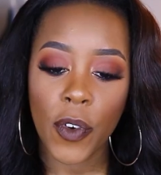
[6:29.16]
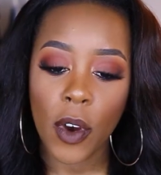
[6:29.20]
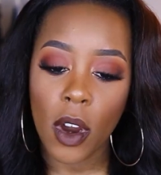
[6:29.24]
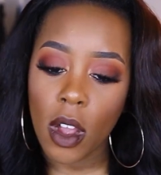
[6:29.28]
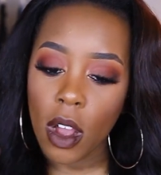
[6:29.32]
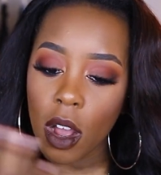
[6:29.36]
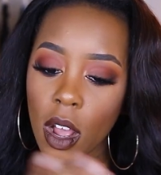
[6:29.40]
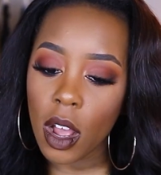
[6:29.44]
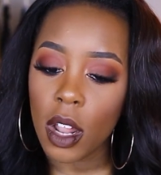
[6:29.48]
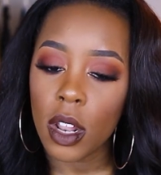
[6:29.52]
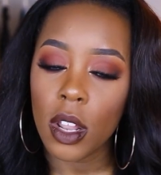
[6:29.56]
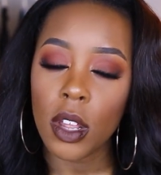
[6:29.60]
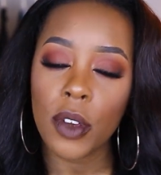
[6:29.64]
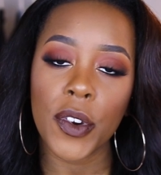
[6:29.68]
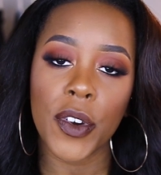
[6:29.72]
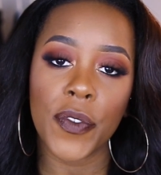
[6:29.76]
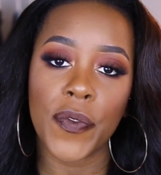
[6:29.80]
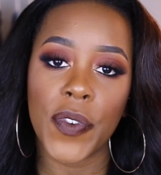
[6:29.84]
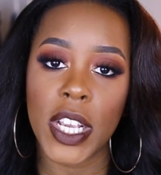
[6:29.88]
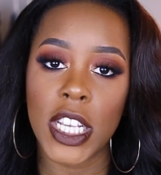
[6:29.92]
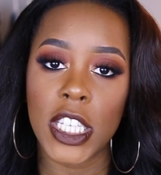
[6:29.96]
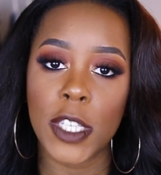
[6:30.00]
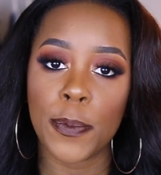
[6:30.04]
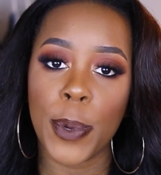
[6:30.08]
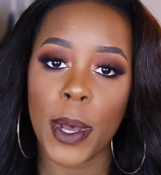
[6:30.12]
for all over
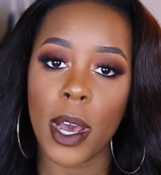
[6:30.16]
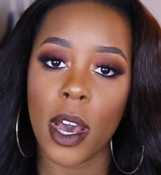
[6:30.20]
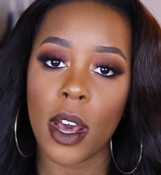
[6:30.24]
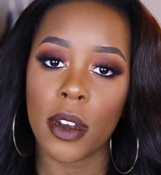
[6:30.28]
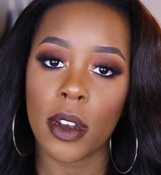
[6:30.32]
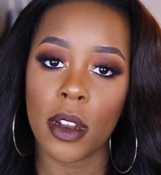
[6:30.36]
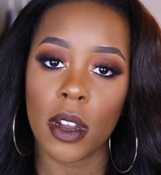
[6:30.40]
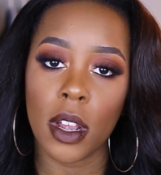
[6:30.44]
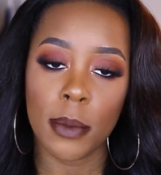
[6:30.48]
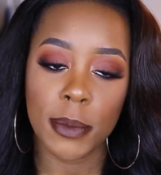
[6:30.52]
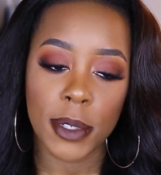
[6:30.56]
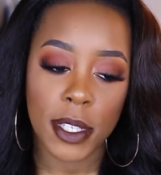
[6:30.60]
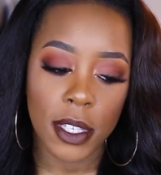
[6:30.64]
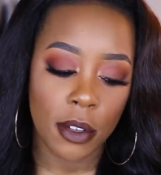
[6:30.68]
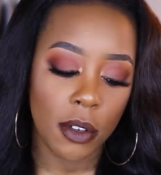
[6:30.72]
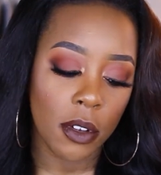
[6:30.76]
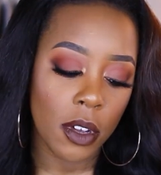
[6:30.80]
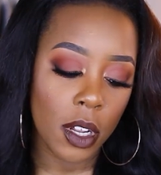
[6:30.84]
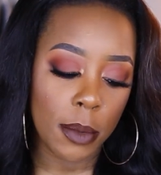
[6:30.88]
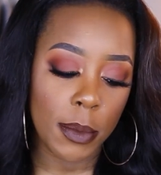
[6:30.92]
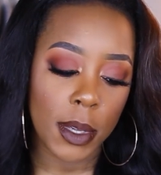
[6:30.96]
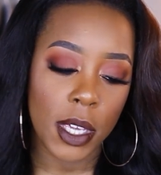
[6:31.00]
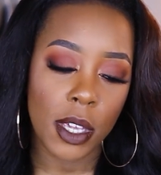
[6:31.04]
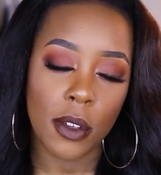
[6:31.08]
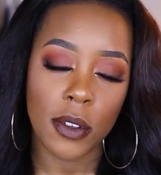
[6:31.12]
face powder, I'm still
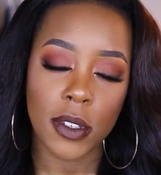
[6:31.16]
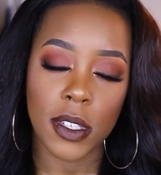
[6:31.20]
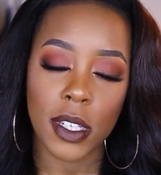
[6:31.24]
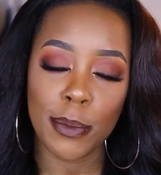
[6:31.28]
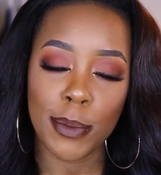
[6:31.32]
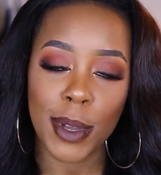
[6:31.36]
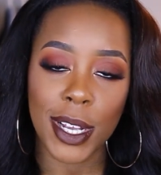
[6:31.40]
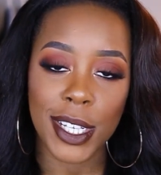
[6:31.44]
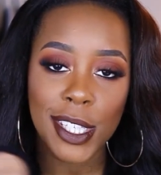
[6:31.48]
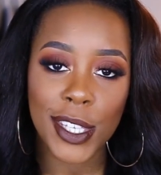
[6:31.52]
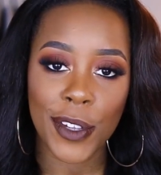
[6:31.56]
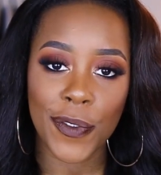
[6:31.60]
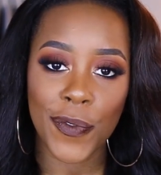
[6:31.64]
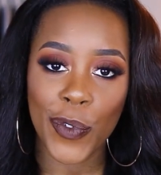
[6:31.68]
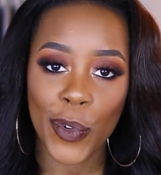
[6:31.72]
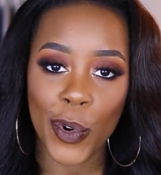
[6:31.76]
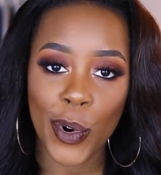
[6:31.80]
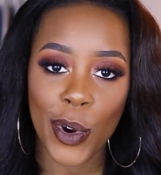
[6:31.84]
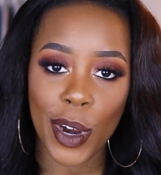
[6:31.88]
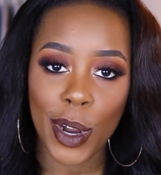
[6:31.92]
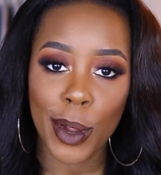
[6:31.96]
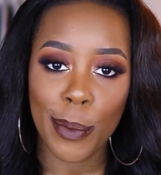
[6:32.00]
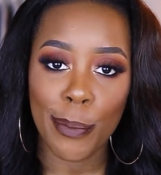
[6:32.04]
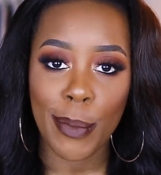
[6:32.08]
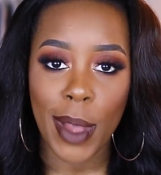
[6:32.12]
gonna be using my
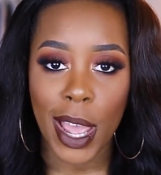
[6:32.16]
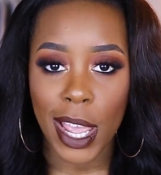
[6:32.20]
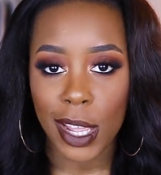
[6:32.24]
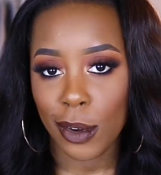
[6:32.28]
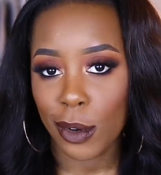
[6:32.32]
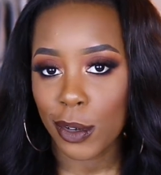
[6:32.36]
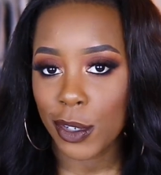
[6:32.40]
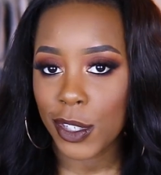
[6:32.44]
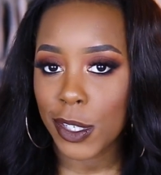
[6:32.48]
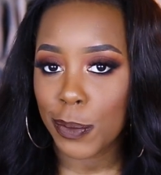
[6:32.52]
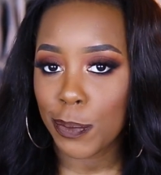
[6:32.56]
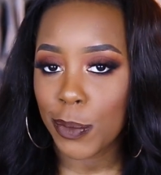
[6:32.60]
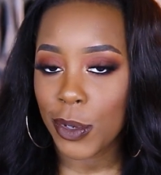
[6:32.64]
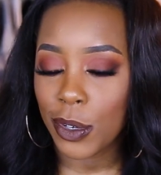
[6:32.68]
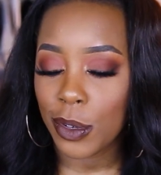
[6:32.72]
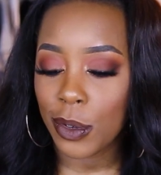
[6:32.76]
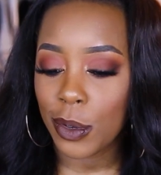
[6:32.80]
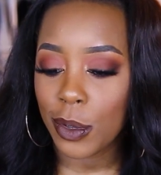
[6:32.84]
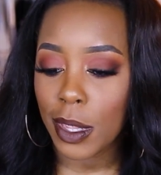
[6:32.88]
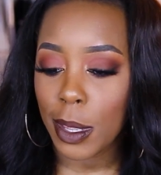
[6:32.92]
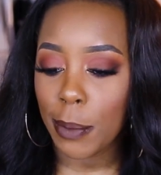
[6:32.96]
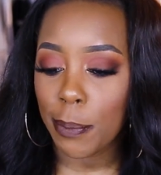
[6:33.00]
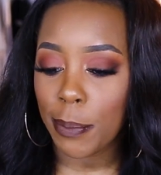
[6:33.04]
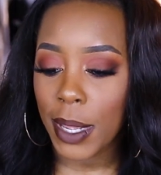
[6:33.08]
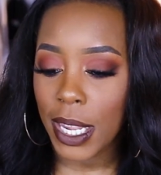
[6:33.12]
Sephora Micro
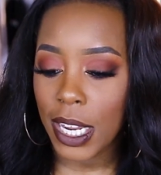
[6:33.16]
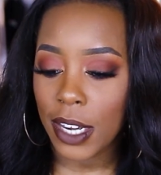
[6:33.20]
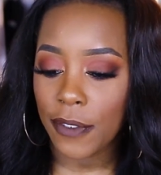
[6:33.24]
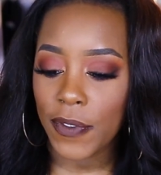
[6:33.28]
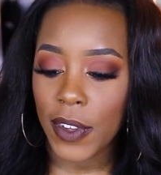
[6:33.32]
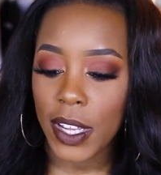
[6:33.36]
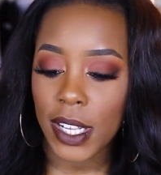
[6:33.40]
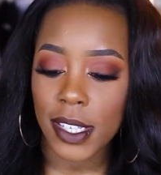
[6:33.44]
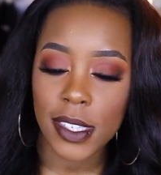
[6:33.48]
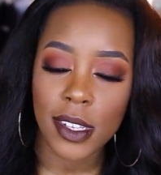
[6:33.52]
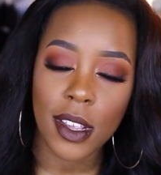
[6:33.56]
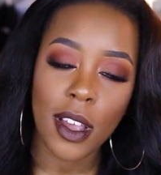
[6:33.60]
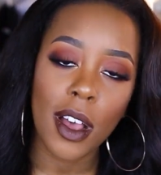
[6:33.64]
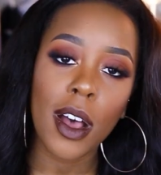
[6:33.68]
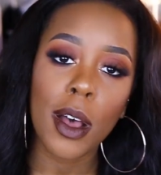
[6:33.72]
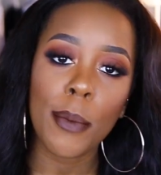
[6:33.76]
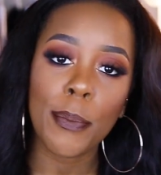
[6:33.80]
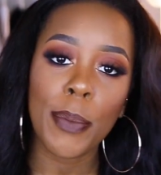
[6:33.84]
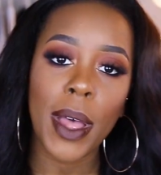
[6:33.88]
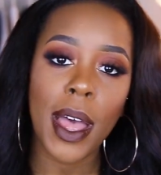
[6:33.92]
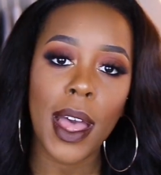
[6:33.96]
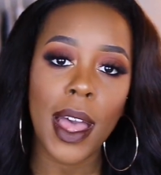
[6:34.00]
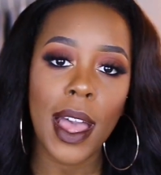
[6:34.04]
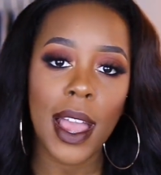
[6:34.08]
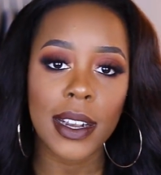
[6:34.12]
Smooth Baked Face
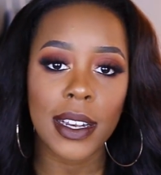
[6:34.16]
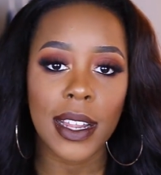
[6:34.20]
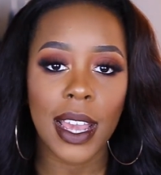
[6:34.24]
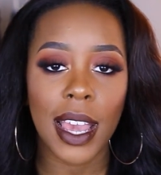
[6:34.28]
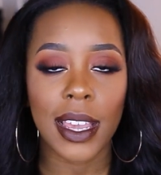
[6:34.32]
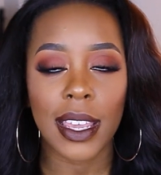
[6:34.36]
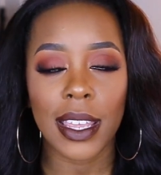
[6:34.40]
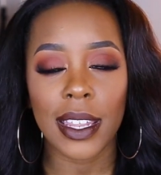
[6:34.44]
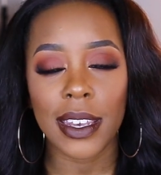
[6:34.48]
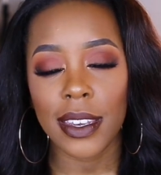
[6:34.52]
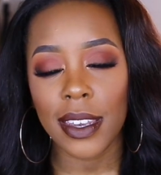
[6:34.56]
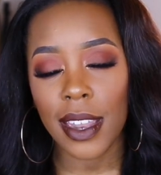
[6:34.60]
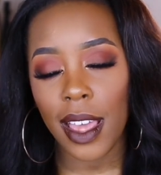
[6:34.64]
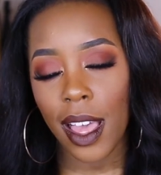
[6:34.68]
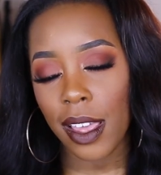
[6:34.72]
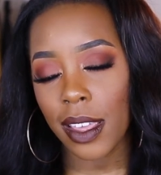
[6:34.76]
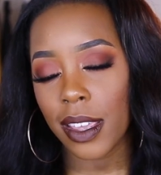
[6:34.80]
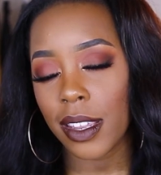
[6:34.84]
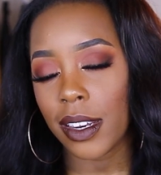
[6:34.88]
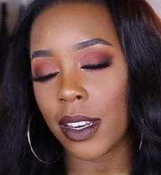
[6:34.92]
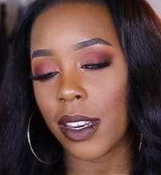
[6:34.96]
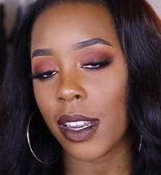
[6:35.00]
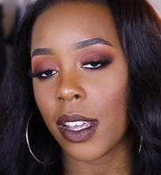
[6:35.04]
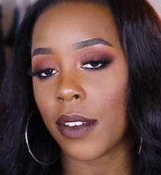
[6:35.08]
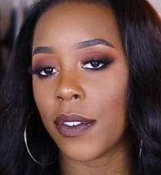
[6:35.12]
Compact. I cannot
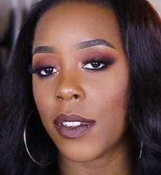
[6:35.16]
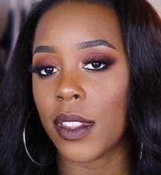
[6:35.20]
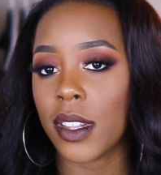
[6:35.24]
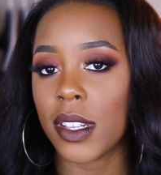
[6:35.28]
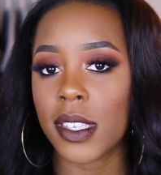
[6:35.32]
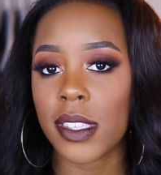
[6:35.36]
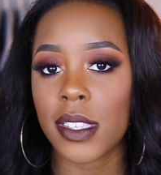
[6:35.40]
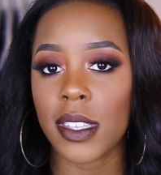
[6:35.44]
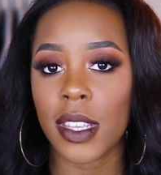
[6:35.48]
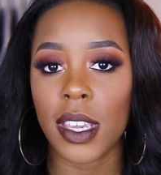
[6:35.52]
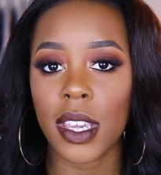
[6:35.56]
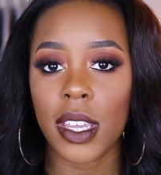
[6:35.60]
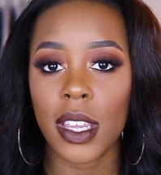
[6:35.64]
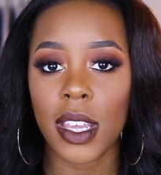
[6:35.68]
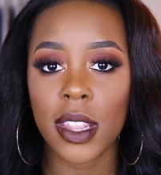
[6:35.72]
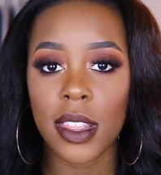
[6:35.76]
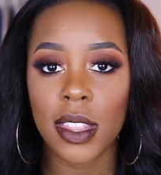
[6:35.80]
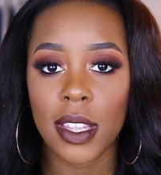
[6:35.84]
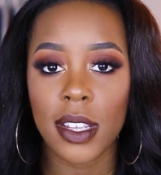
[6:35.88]
get enough of this thing.